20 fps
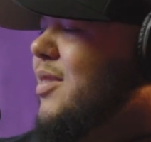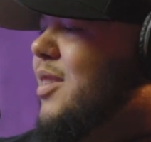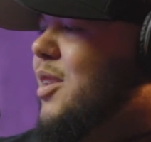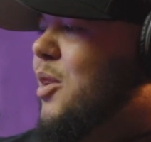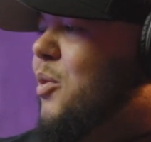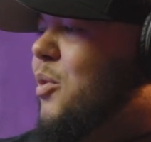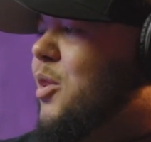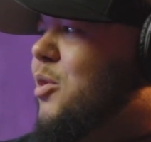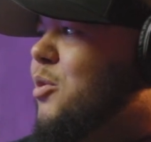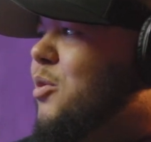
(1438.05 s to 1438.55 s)
He
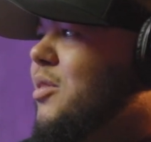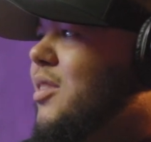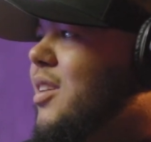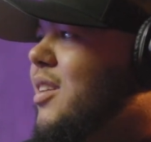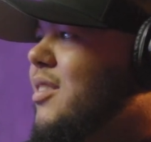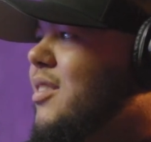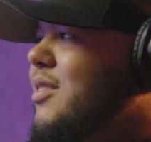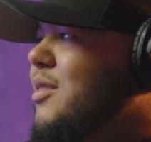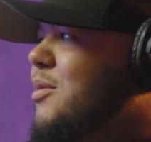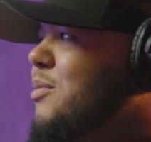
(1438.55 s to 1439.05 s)
went through
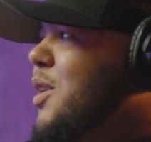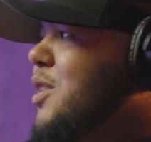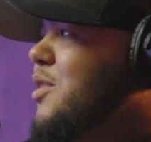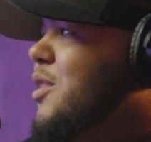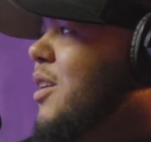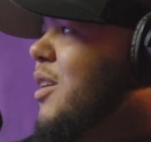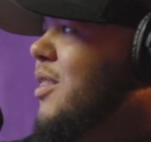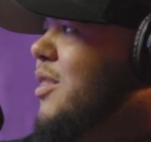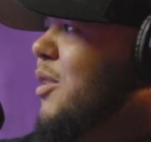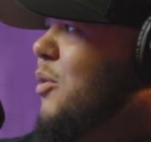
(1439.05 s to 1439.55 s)
things much
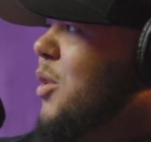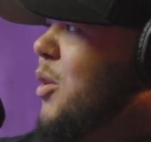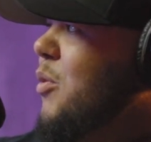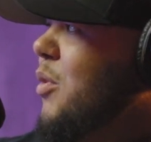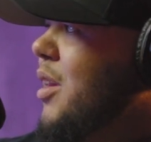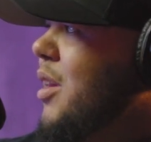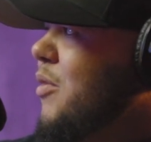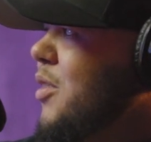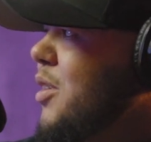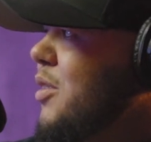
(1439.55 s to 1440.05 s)
harder than we will
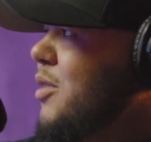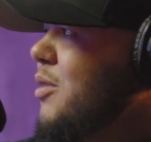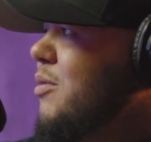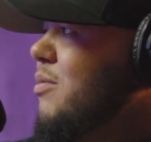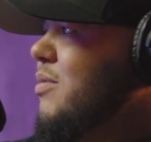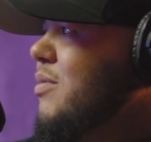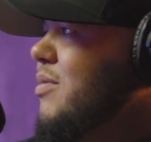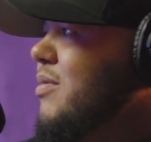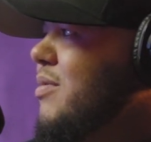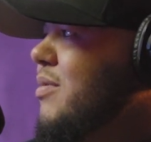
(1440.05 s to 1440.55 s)
ever do.
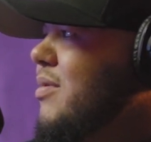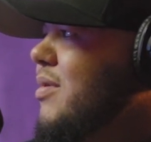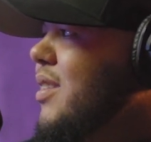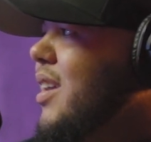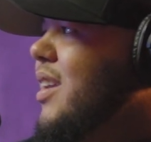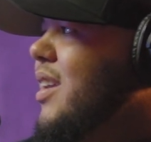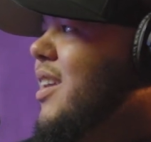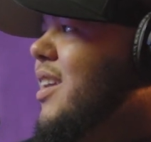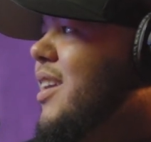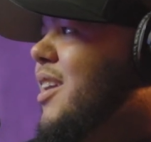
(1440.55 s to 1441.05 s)

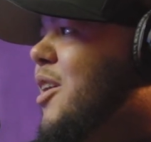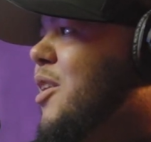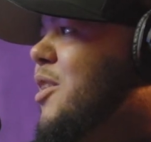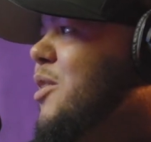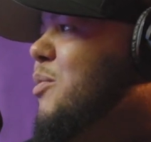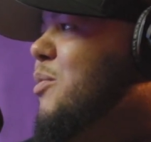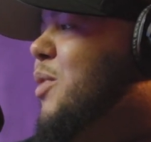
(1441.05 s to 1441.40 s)
Like he carried the